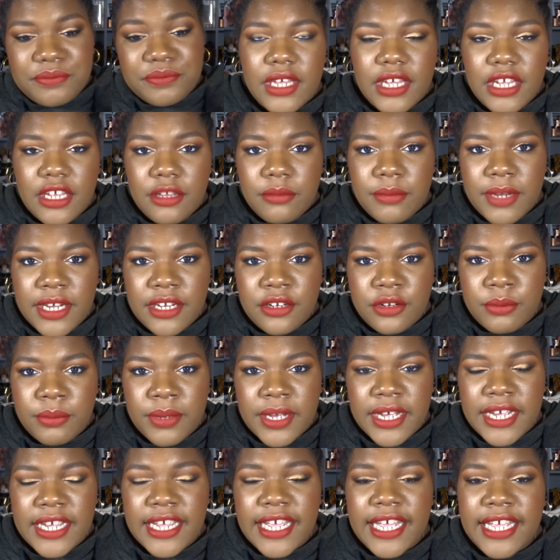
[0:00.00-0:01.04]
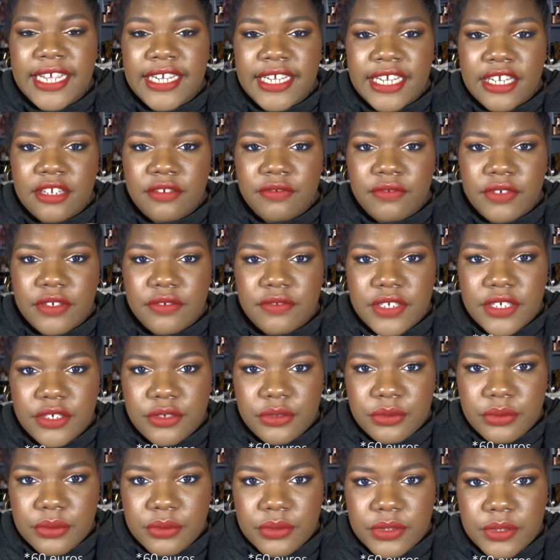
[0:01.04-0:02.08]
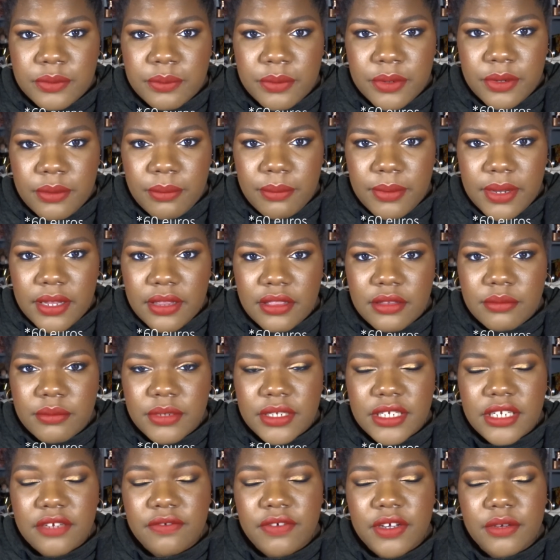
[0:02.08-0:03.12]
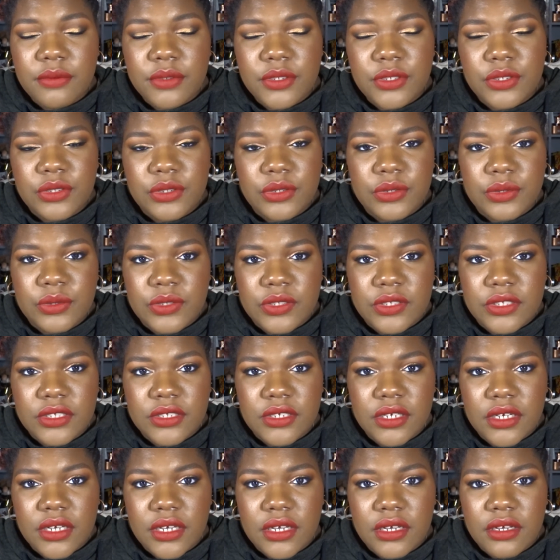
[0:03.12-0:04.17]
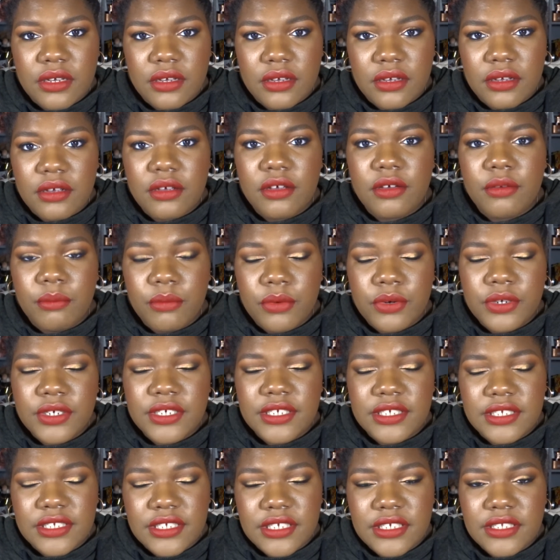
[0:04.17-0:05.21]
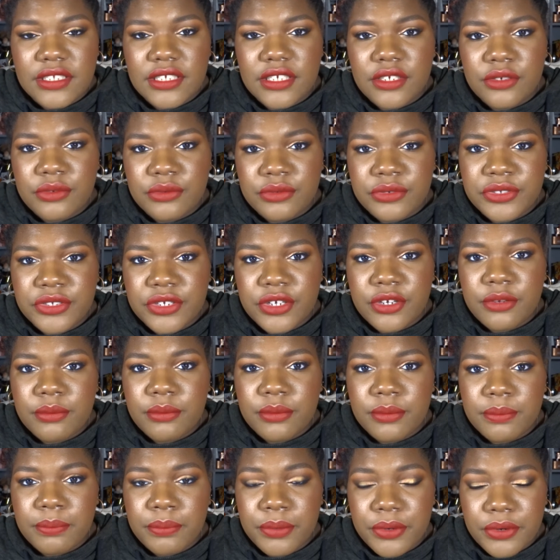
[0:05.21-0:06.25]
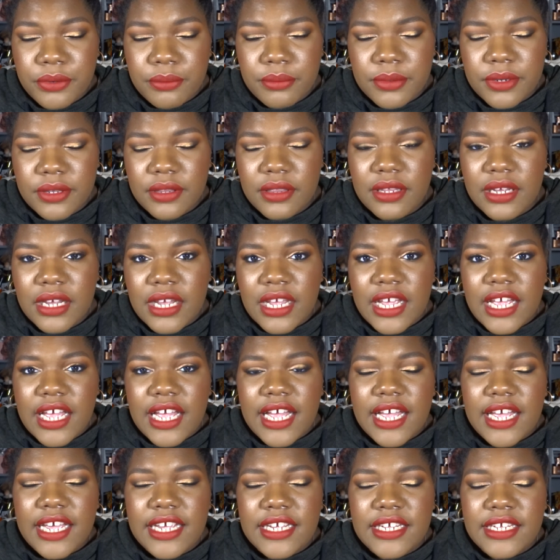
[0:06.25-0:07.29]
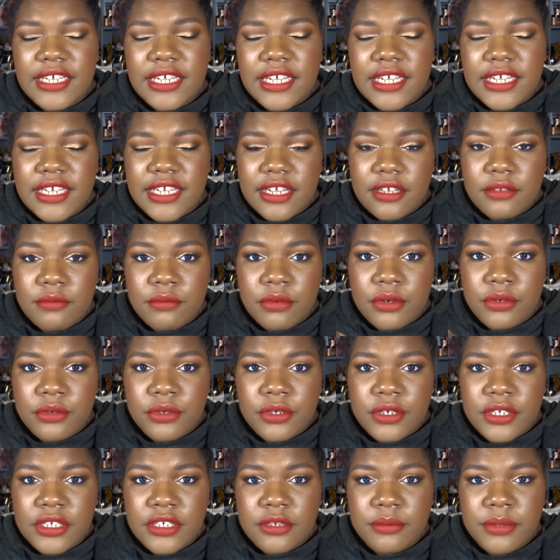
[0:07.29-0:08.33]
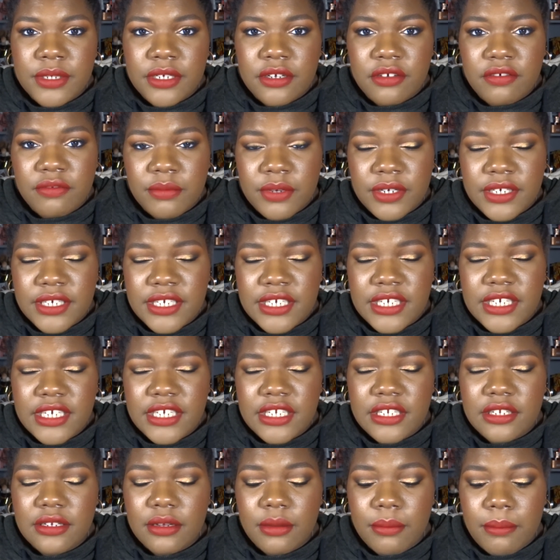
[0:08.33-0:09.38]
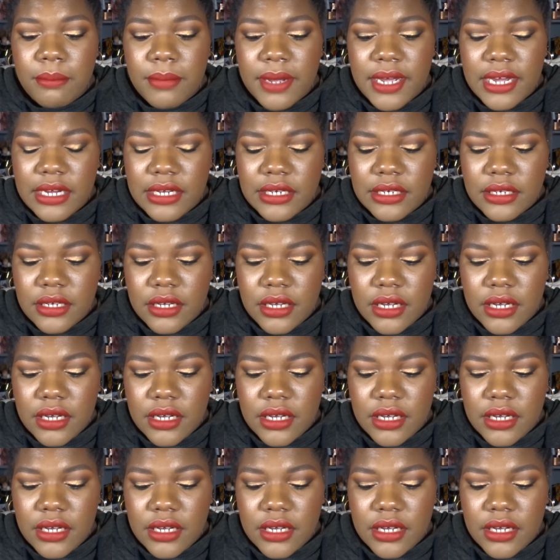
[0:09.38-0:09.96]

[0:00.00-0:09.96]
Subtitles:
In my lobby, I get 50 euros per month, but if I want to use more than 60 euros per month, I can borrow a little bit of money in my